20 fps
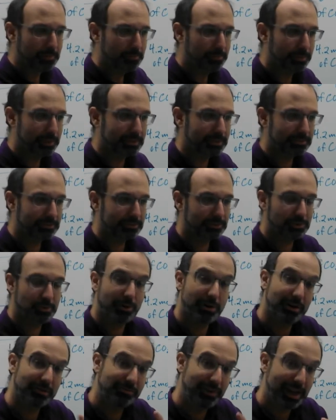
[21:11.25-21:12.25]
But to
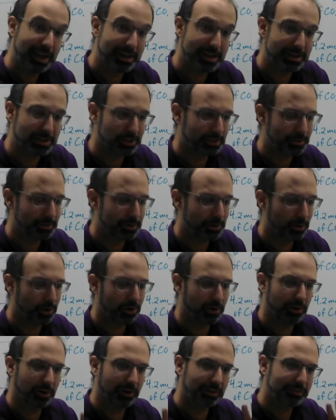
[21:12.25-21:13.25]
our advantage,
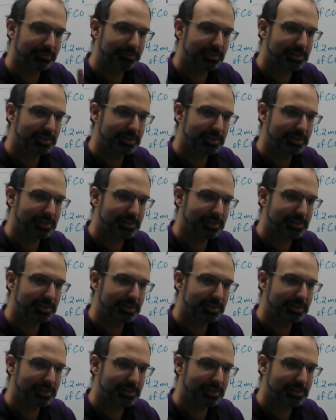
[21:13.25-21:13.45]
all of